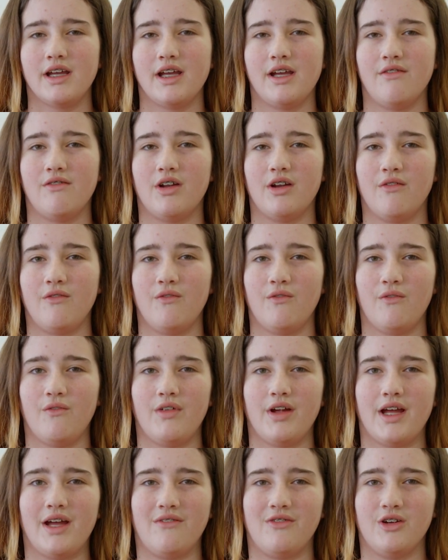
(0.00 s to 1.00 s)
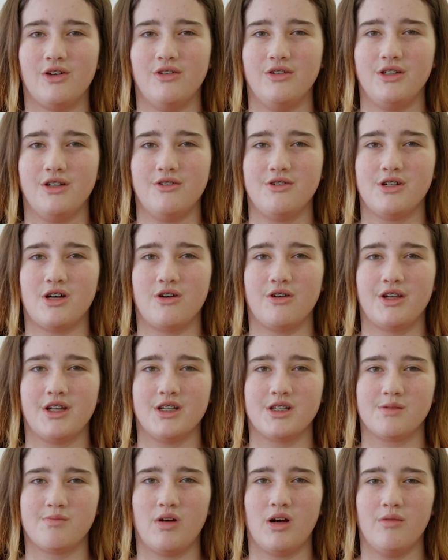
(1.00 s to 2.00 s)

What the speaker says: even if you're in your darkest